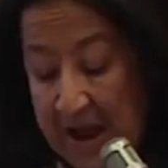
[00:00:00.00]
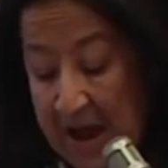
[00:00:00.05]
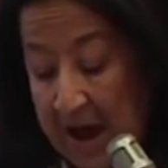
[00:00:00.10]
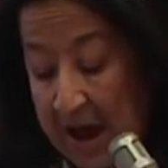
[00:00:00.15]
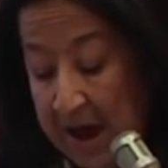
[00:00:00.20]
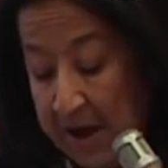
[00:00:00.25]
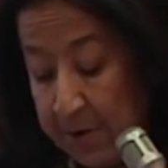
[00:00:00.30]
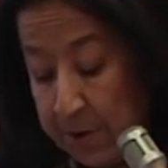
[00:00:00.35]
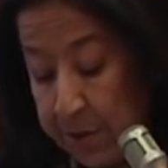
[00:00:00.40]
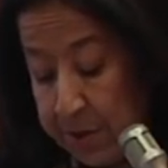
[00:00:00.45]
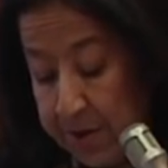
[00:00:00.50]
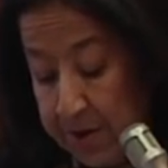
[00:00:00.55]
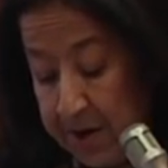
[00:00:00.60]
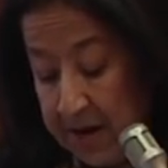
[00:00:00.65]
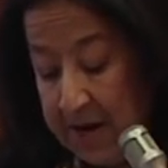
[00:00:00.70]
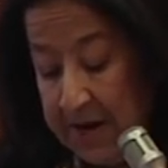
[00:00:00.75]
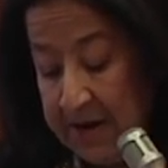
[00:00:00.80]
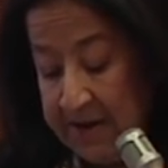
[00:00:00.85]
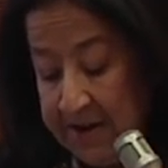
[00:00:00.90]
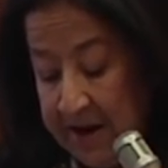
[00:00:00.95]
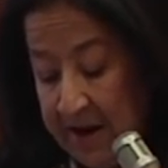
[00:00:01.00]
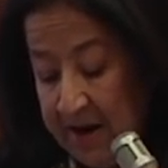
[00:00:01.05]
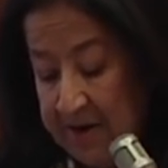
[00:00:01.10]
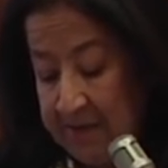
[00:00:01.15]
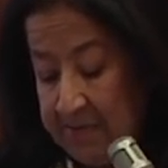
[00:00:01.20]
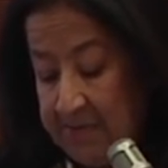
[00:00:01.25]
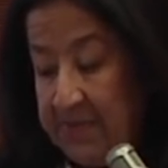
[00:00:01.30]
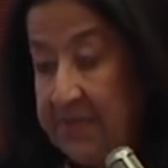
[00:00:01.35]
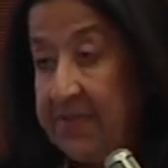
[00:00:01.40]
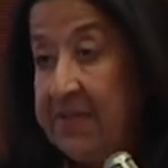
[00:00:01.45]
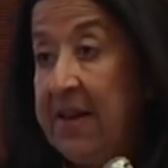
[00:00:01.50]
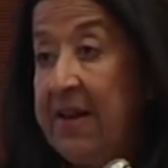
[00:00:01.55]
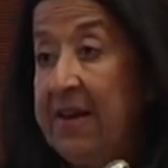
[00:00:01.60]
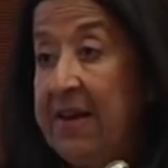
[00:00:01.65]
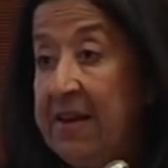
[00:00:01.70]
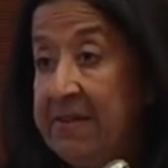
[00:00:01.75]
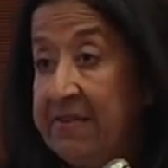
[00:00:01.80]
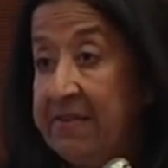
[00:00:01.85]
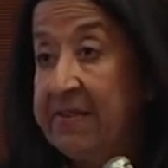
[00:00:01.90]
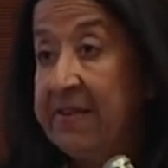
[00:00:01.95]
are three times
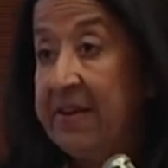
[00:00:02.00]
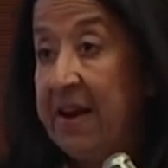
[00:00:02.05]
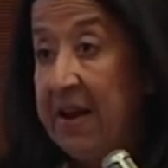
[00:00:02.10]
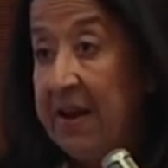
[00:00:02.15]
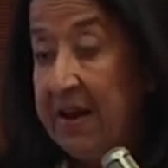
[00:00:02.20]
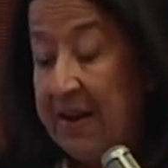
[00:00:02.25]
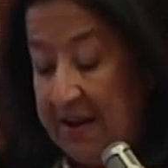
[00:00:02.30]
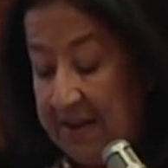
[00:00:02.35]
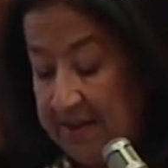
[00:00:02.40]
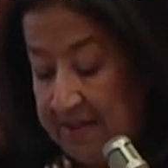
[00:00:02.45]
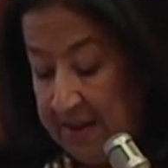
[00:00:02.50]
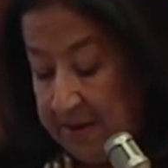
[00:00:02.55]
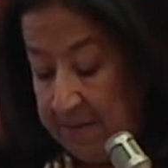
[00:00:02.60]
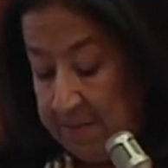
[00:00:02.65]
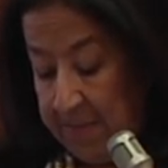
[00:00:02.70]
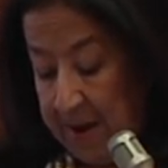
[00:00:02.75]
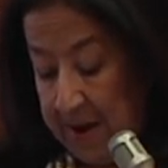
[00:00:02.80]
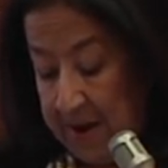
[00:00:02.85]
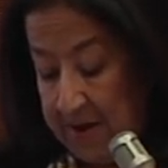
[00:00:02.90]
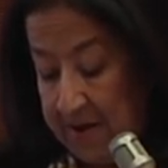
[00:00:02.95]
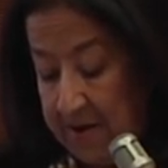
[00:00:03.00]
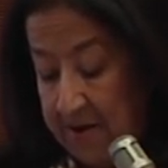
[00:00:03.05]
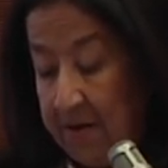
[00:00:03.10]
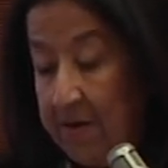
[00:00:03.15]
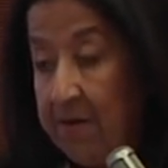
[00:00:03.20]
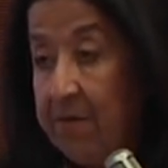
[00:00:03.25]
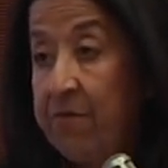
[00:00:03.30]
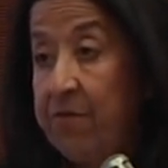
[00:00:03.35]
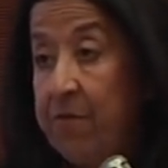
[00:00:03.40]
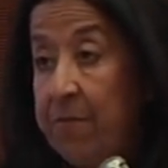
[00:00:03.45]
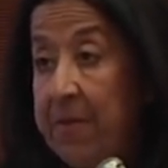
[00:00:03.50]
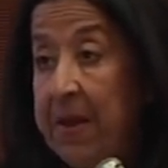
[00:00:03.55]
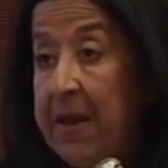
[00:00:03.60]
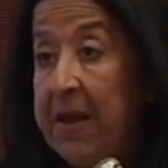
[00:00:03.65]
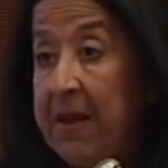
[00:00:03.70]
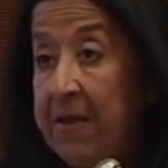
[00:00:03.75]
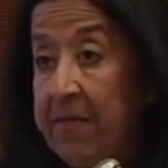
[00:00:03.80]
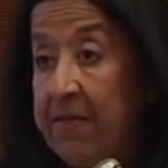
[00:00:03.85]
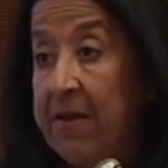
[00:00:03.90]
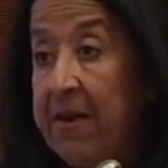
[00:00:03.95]
less likely than men to be
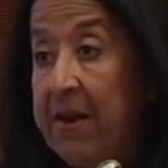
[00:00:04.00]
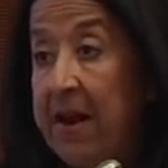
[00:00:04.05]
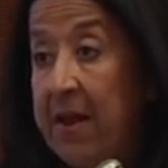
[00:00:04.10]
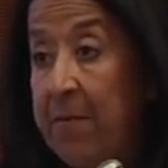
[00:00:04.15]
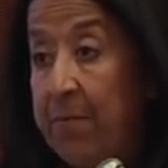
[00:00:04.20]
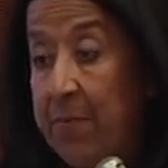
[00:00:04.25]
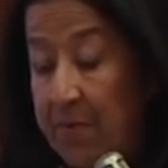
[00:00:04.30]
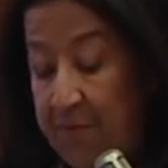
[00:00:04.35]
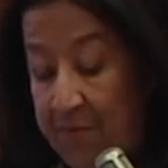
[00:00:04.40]
in the labor